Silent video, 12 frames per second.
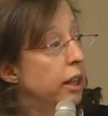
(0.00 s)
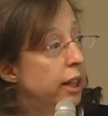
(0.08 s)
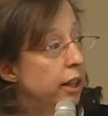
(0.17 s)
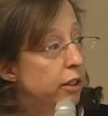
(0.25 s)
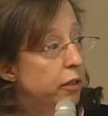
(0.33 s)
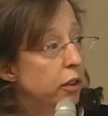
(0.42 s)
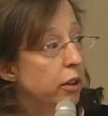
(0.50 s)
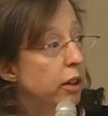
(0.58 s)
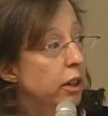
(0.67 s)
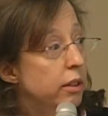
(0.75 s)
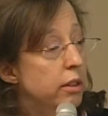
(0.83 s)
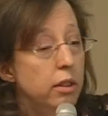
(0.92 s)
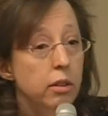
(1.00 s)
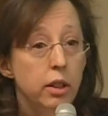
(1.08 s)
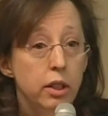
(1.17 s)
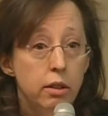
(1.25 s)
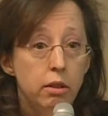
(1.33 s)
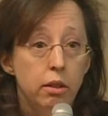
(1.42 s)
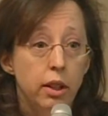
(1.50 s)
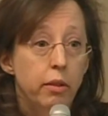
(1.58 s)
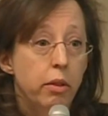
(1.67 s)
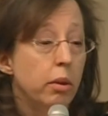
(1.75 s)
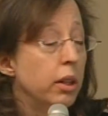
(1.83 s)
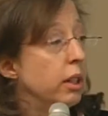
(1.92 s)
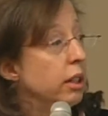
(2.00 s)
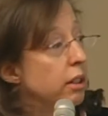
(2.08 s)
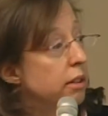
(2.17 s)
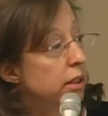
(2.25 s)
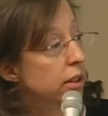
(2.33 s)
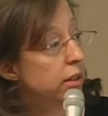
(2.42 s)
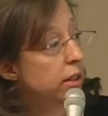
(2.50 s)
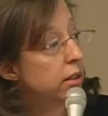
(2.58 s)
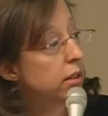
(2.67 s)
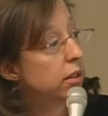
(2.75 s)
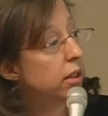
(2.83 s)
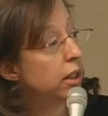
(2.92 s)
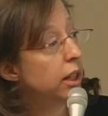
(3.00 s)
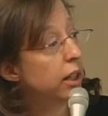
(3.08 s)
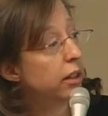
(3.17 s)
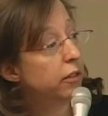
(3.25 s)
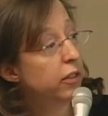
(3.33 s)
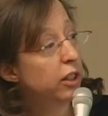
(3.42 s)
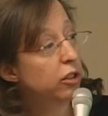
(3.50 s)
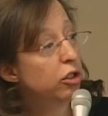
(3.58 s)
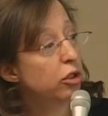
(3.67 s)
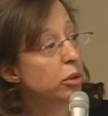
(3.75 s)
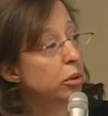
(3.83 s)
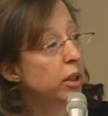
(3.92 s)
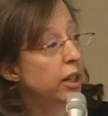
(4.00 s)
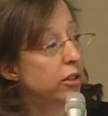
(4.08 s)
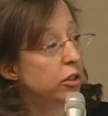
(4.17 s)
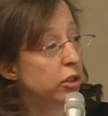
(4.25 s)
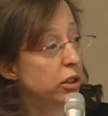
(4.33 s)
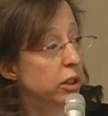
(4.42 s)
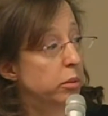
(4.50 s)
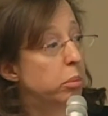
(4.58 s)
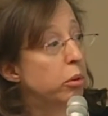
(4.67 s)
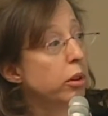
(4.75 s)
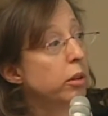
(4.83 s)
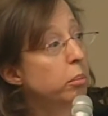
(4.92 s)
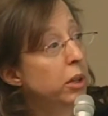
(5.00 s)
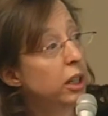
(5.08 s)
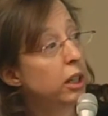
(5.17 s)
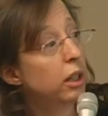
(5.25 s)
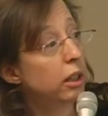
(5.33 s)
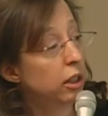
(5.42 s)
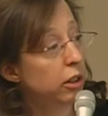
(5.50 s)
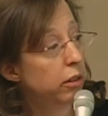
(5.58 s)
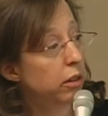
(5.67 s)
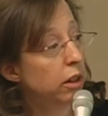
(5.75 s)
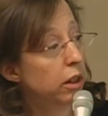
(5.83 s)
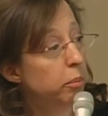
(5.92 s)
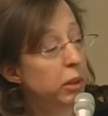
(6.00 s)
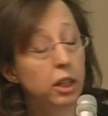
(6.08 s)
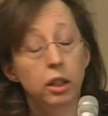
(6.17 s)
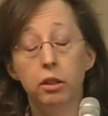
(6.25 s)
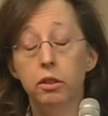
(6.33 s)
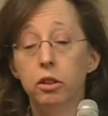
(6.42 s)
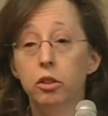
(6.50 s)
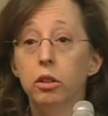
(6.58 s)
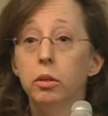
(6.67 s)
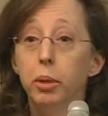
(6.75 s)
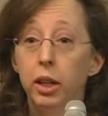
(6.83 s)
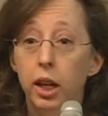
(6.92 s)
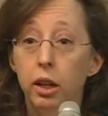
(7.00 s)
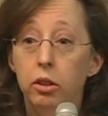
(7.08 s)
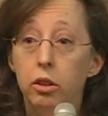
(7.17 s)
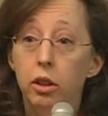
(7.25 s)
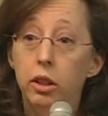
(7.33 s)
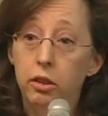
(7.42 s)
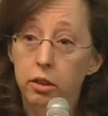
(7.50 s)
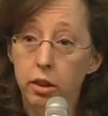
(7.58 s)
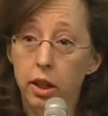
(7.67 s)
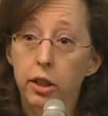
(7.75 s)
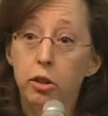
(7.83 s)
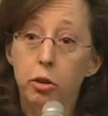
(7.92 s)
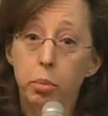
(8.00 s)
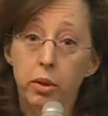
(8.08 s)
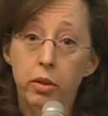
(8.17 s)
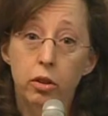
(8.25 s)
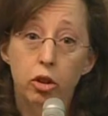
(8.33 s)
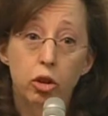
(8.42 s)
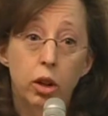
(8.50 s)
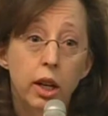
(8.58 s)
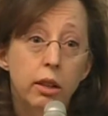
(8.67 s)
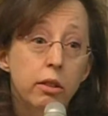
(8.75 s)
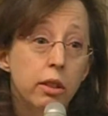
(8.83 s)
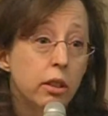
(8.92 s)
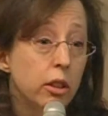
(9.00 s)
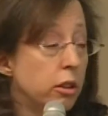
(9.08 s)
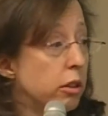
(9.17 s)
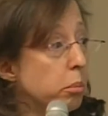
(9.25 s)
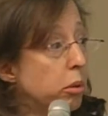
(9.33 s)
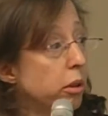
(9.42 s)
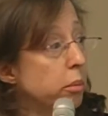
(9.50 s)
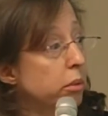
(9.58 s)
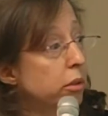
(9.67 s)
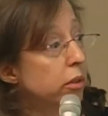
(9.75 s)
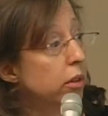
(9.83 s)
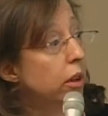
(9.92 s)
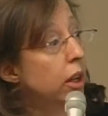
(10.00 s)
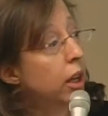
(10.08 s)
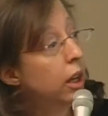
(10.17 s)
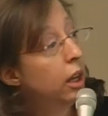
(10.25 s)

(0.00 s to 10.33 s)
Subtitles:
That's for serious or life-threatening diseases. End of phase 2, that's usually an important meeting. You're making decisions about how to design those pivotal trials that could support approval.